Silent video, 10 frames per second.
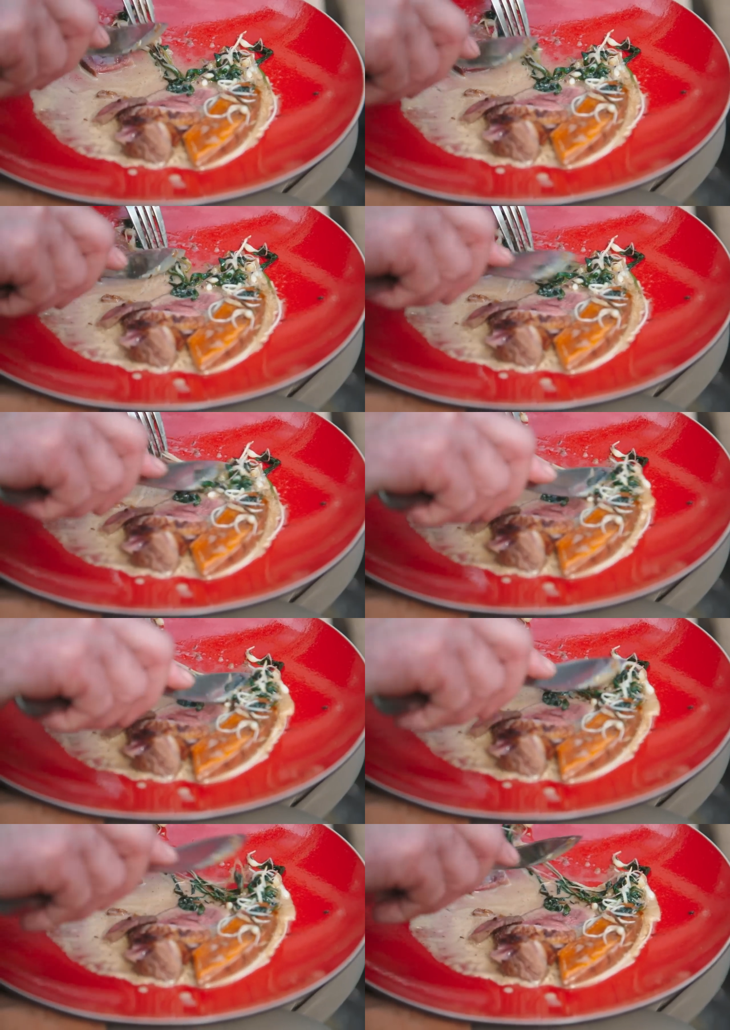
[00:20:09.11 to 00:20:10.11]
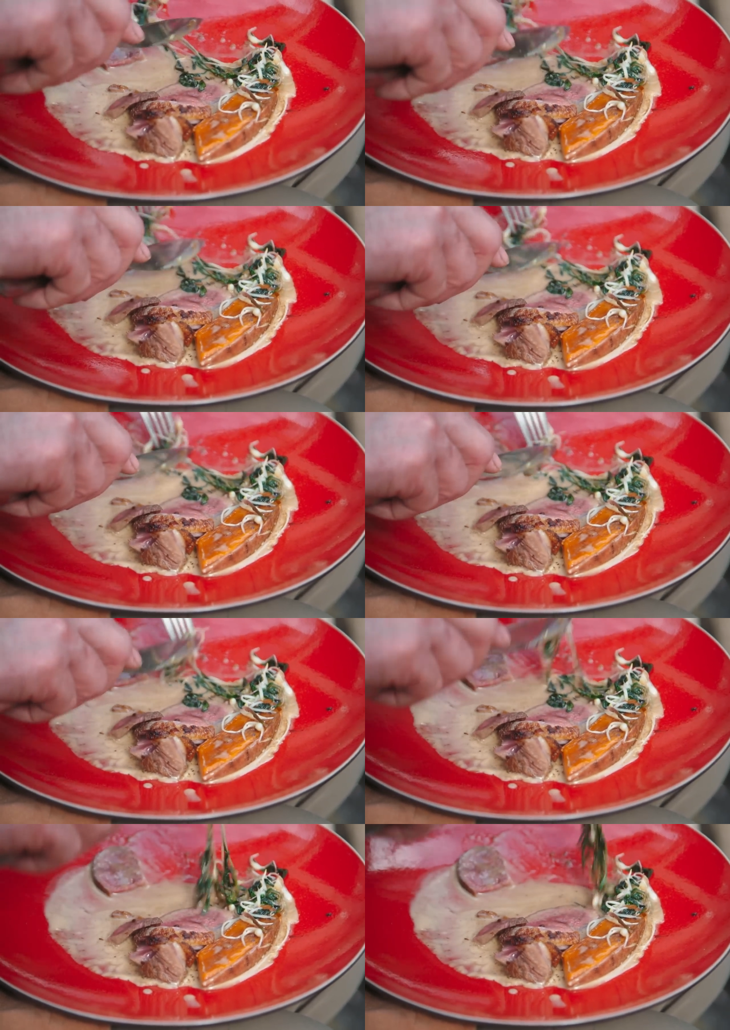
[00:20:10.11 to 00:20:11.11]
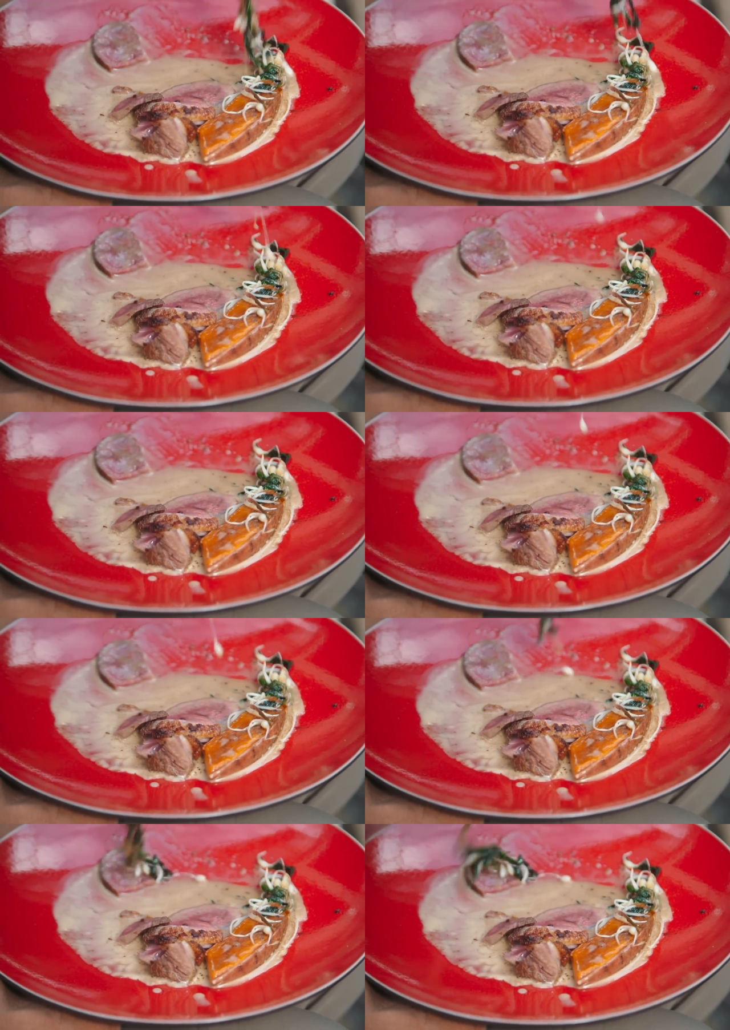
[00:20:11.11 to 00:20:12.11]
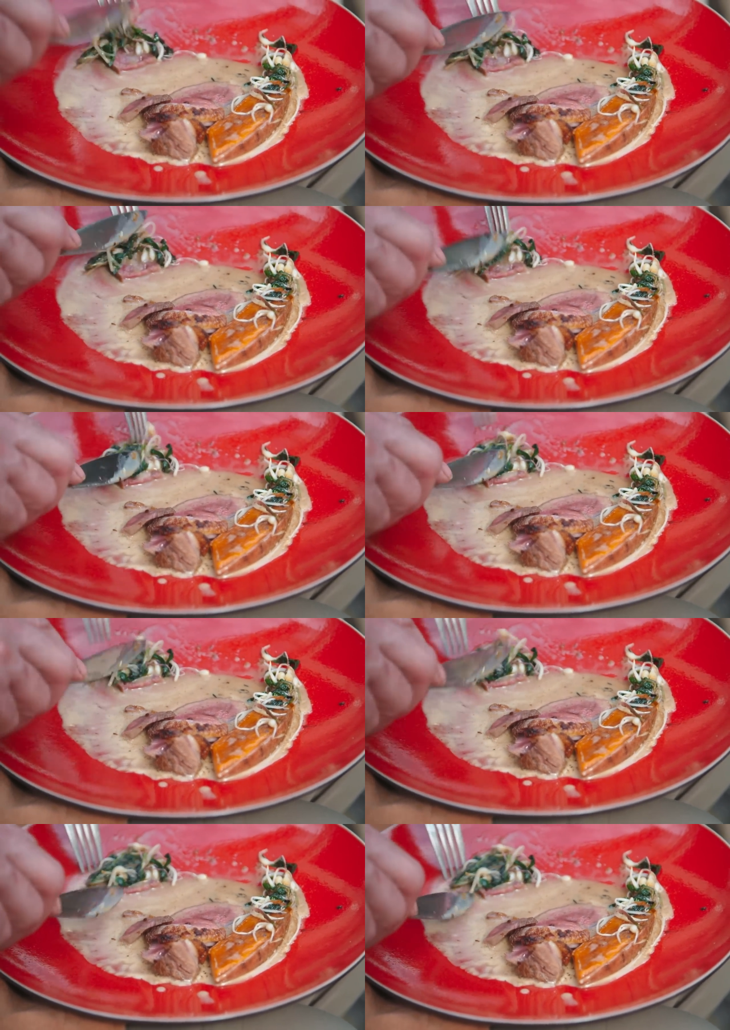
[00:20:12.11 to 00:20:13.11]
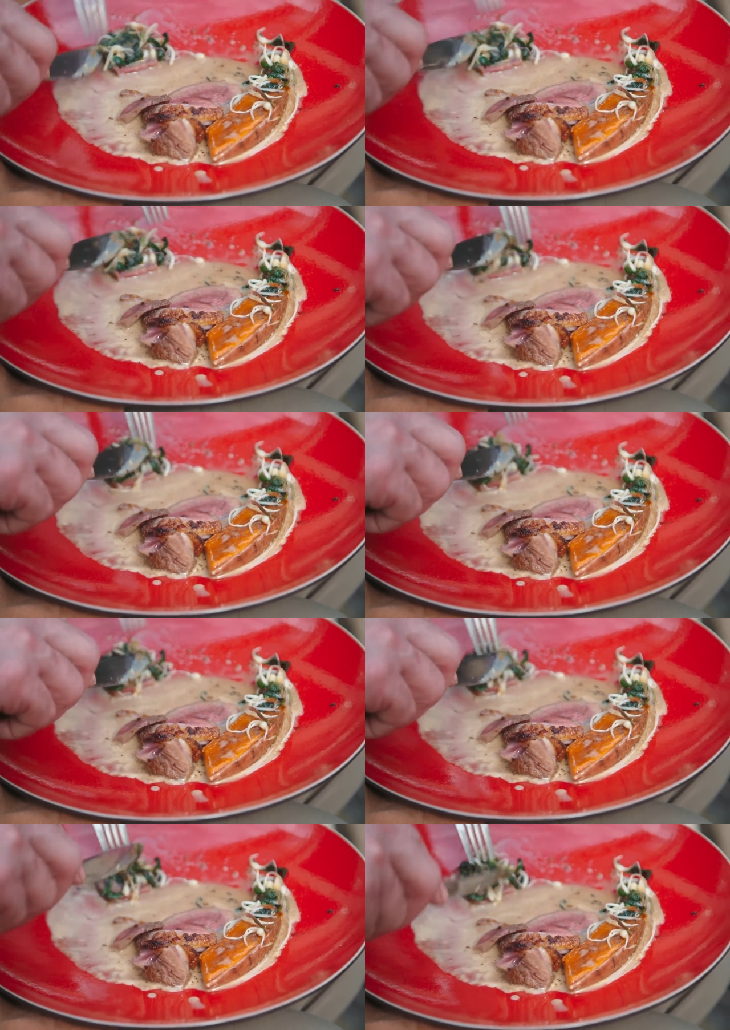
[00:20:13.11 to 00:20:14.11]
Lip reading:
No face is visible, so there are no lips to read.